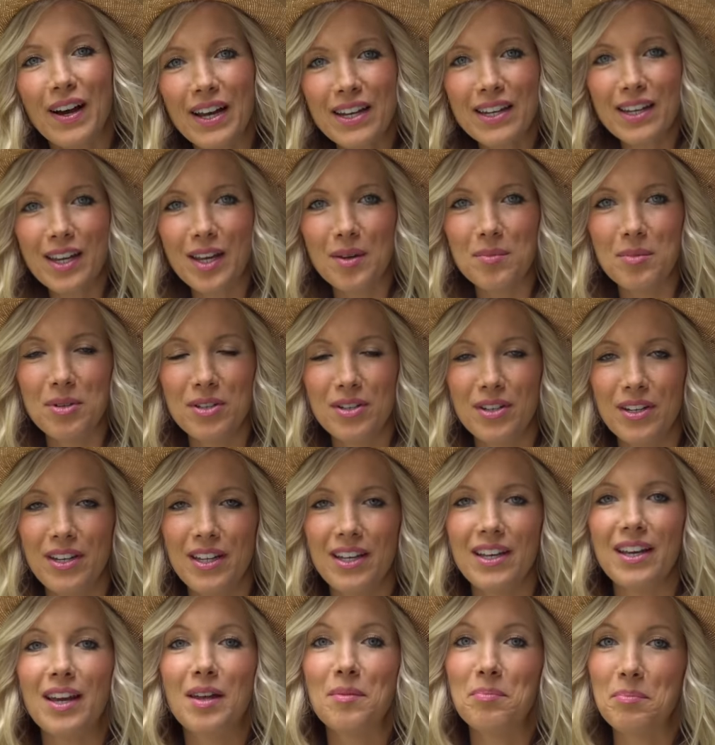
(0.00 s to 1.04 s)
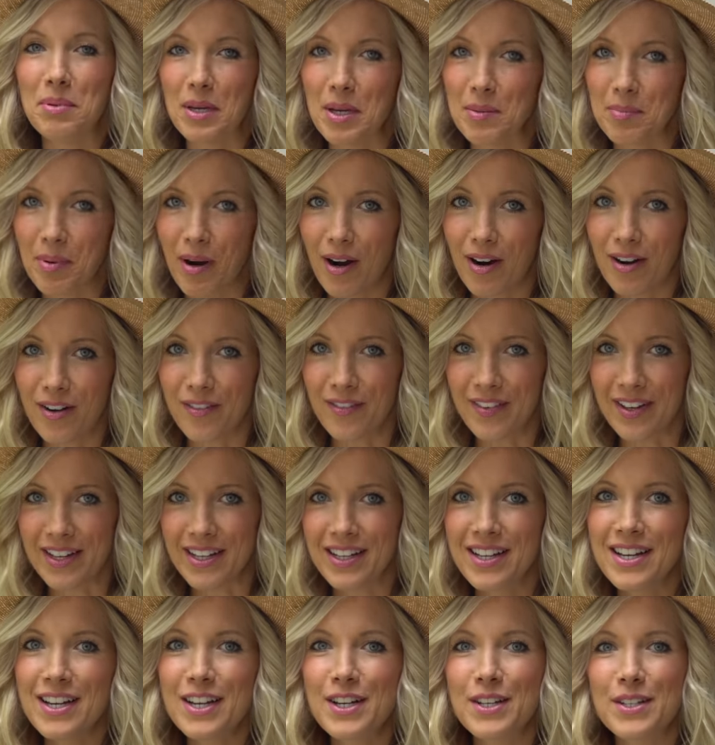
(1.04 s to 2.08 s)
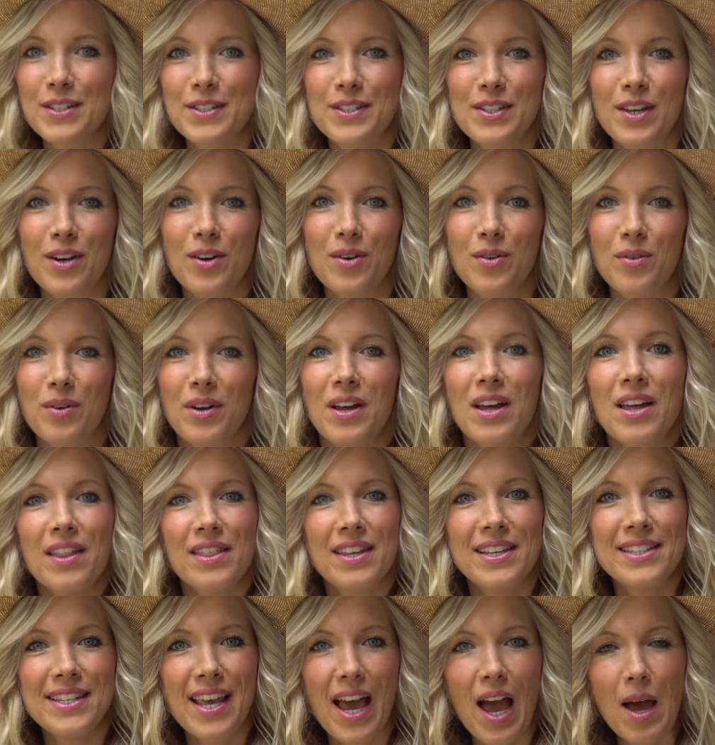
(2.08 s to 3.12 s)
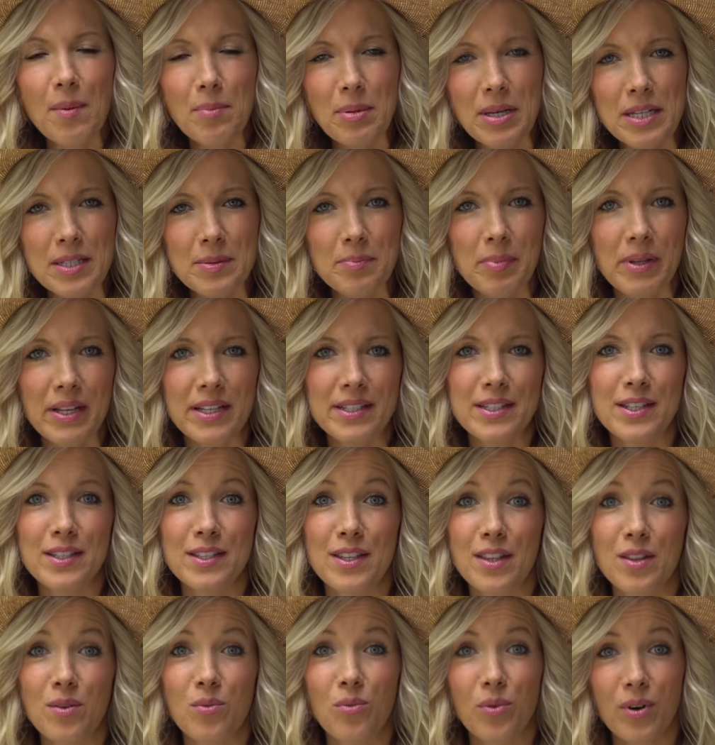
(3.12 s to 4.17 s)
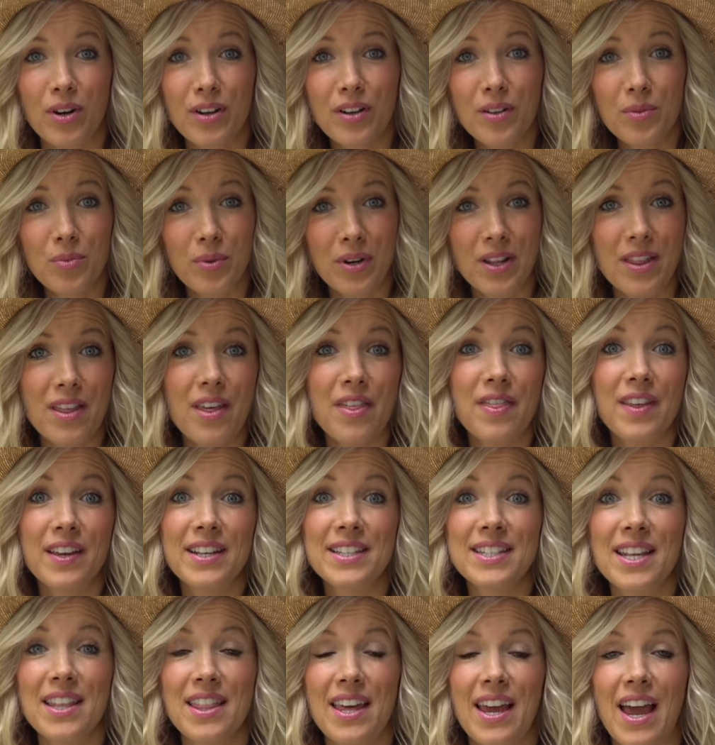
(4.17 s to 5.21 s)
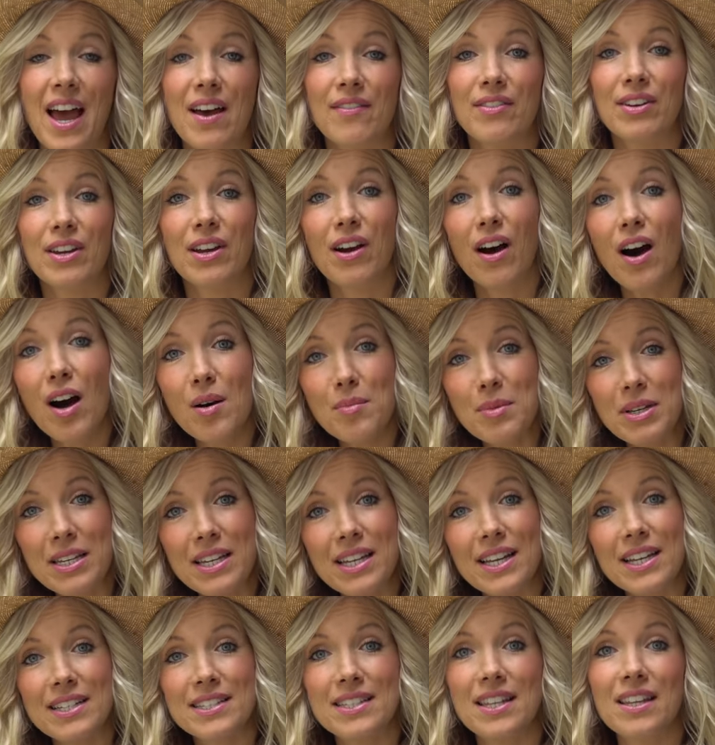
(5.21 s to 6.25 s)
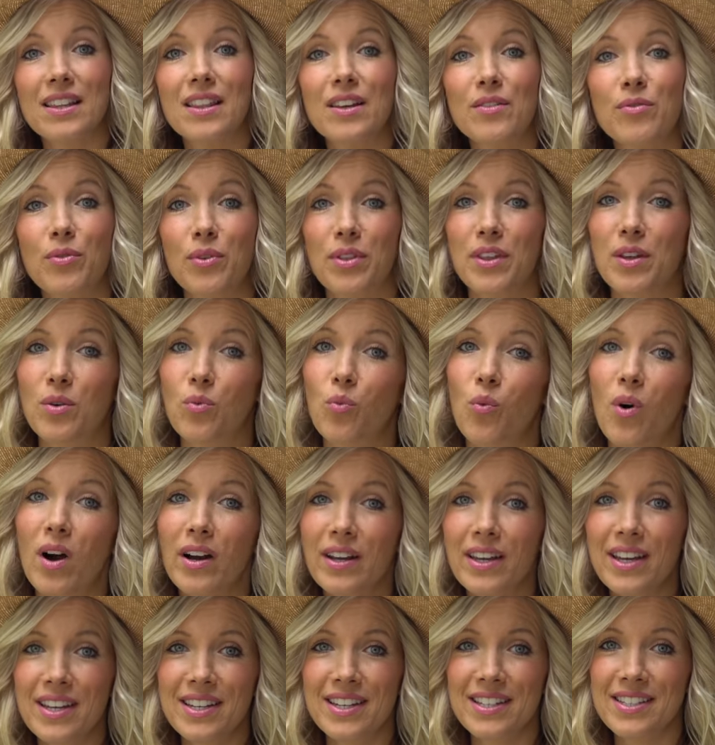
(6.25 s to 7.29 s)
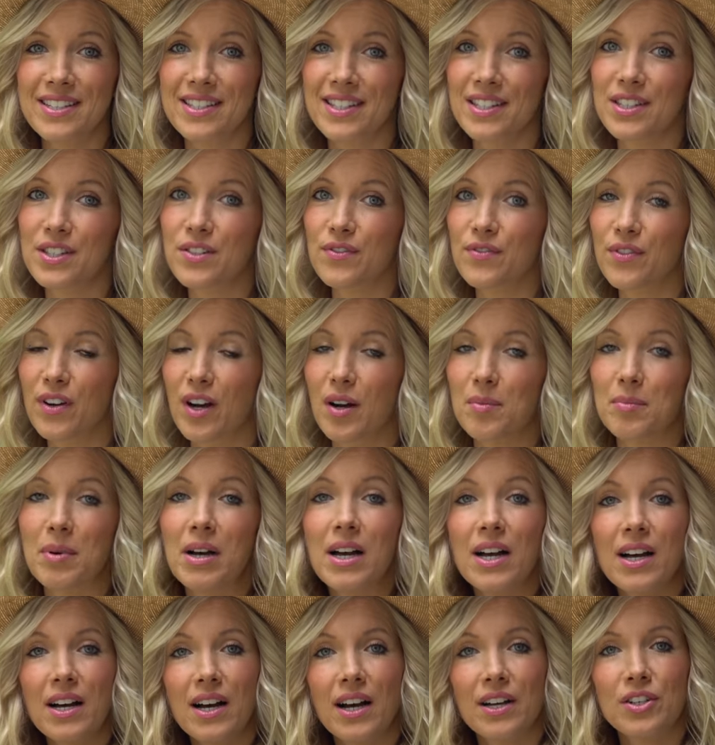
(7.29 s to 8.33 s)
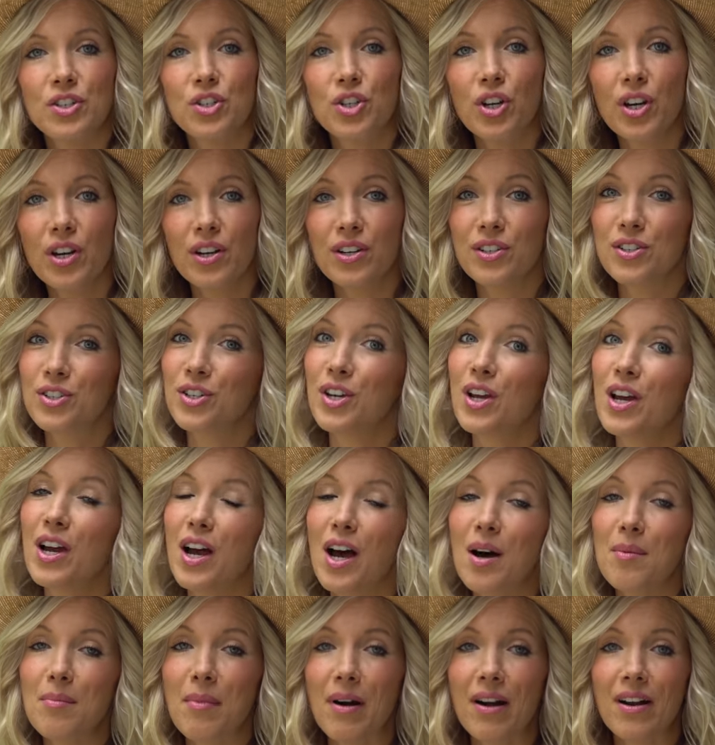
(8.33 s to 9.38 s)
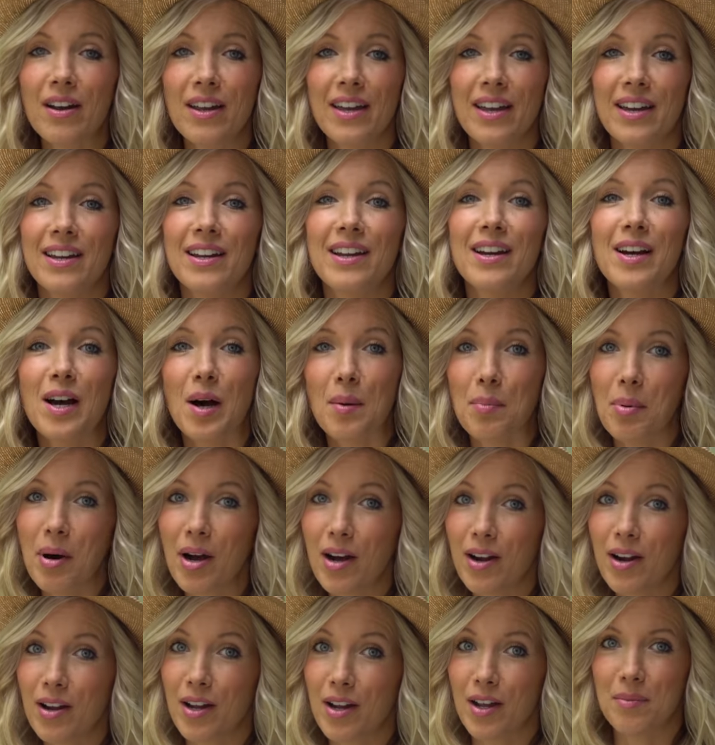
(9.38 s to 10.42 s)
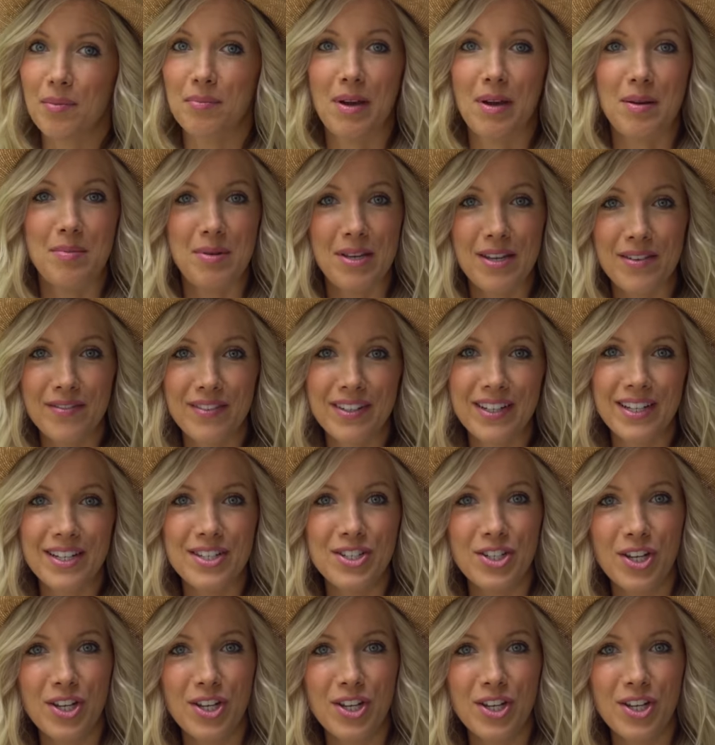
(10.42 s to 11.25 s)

Find a community and be a part of it. So these happiest places in the world, one of the things that they have in common is they live within walking distance from a church, a market, a park, maybe even a